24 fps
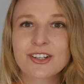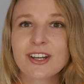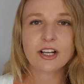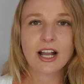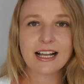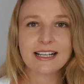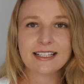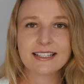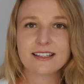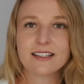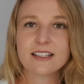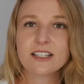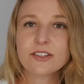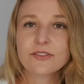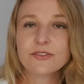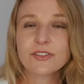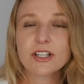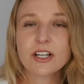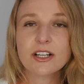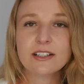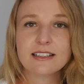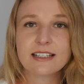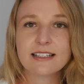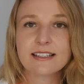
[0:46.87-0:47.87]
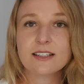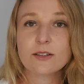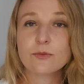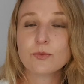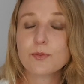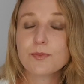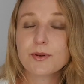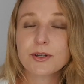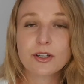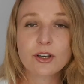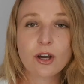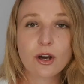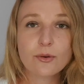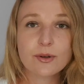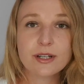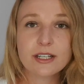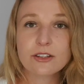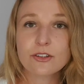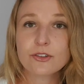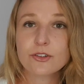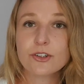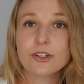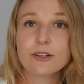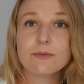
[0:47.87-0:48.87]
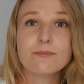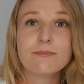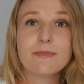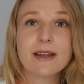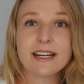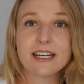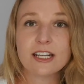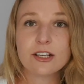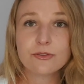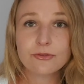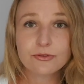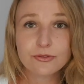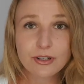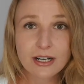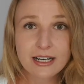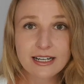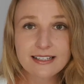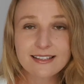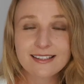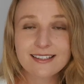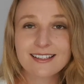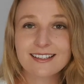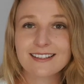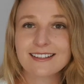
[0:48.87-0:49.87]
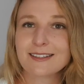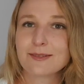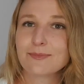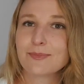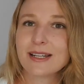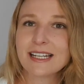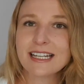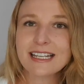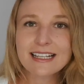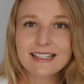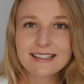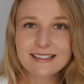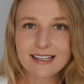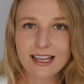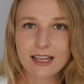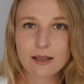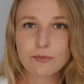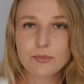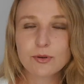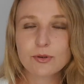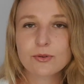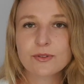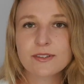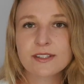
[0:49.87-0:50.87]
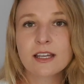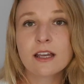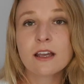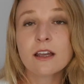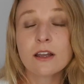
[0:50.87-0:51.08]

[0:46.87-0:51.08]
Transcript: Guys, in this video lesson, we'll be going through many phrases, many examples,